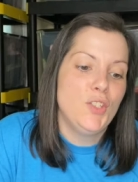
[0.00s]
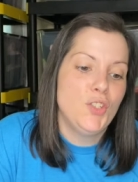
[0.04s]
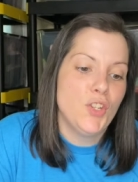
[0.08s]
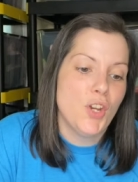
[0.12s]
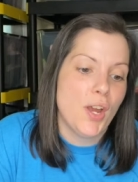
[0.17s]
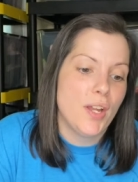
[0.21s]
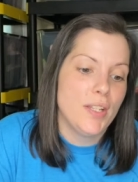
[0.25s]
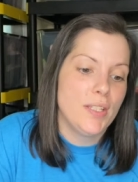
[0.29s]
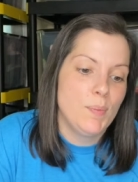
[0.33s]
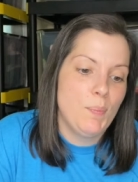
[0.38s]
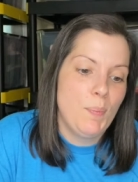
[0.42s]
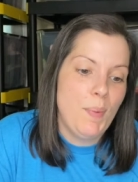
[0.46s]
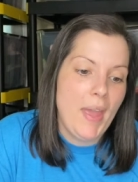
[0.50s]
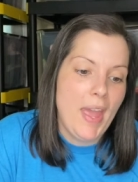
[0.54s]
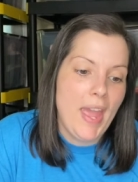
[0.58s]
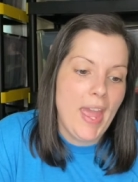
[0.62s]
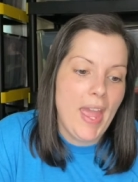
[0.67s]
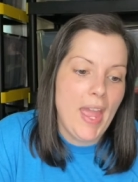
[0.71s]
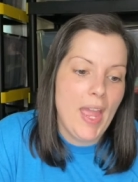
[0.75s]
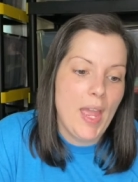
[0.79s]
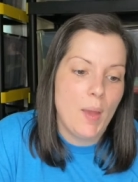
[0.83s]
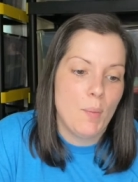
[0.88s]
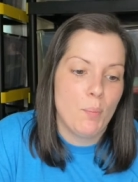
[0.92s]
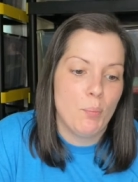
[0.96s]
John's
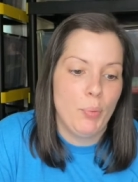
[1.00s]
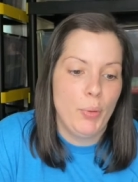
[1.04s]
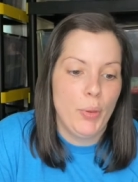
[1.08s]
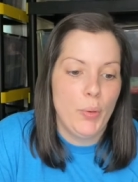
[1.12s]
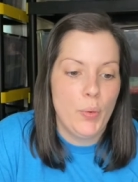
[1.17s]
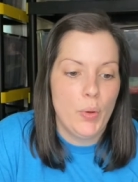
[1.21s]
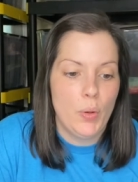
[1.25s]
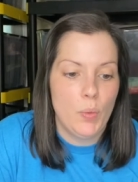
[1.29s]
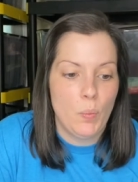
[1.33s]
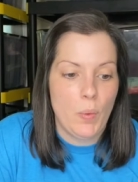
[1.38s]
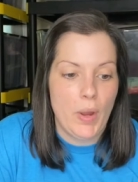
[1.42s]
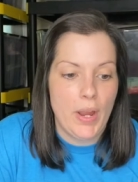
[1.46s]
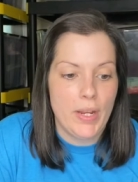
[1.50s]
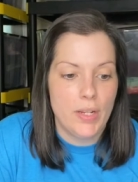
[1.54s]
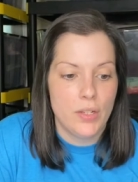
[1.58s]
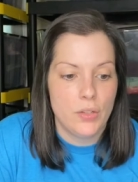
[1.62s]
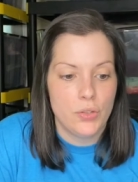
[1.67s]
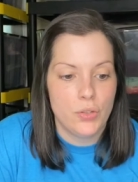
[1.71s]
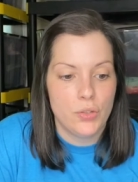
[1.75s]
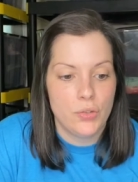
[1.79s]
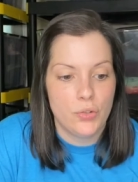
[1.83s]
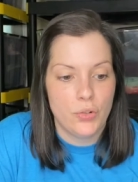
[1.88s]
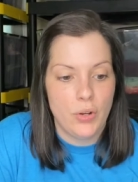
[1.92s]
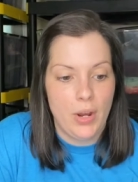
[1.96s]
Bay blue and white
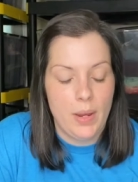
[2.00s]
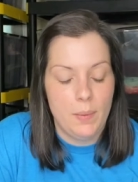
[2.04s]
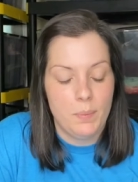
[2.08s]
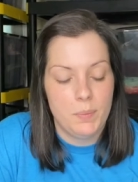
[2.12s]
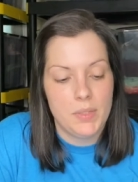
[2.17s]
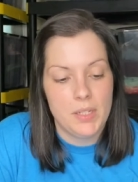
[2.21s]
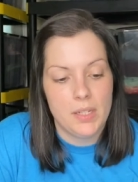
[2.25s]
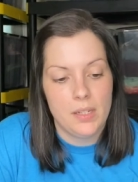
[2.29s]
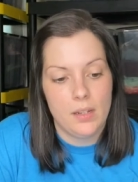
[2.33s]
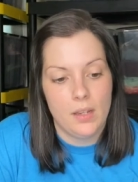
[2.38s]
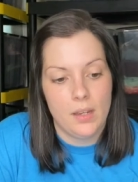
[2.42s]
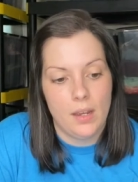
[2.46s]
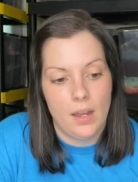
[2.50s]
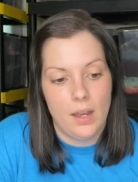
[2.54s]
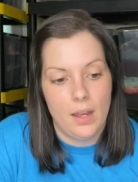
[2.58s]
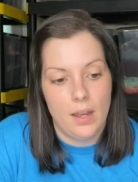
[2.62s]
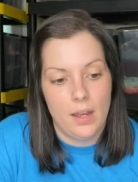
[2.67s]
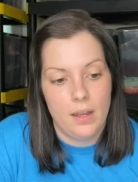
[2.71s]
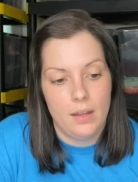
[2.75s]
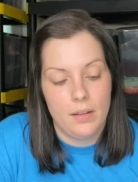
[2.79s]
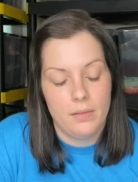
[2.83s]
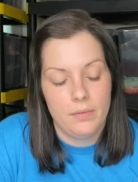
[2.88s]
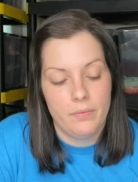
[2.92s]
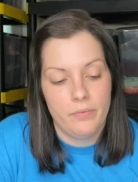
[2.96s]
striped
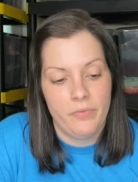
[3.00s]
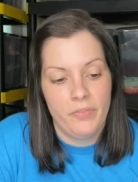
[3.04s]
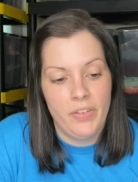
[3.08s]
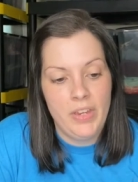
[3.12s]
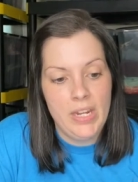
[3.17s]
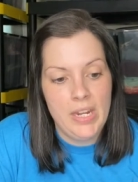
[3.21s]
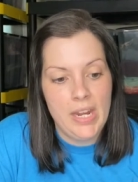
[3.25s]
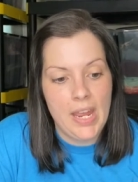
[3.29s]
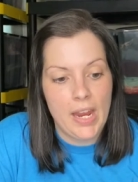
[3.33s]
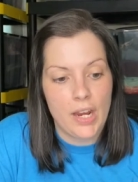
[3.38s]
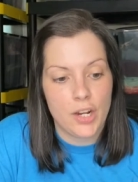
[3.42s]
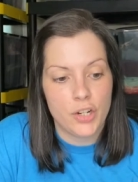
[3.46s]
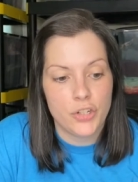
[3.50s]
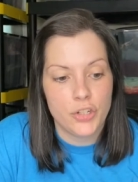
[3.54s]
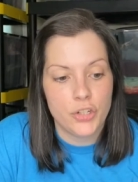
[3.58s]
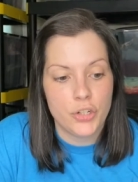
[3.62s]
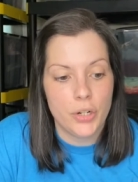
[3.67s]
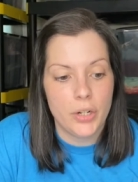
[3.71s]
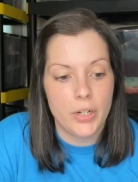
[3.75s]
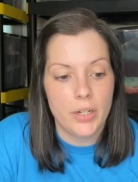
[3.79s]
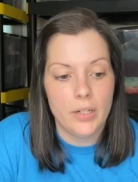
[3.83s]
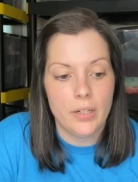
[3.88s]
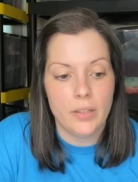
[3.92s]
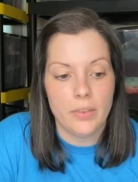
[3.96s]
uh, v-neck
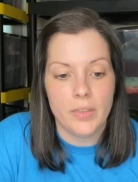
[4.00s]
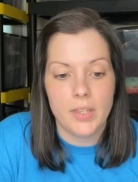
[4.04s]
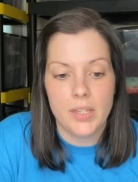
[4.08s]
shirt.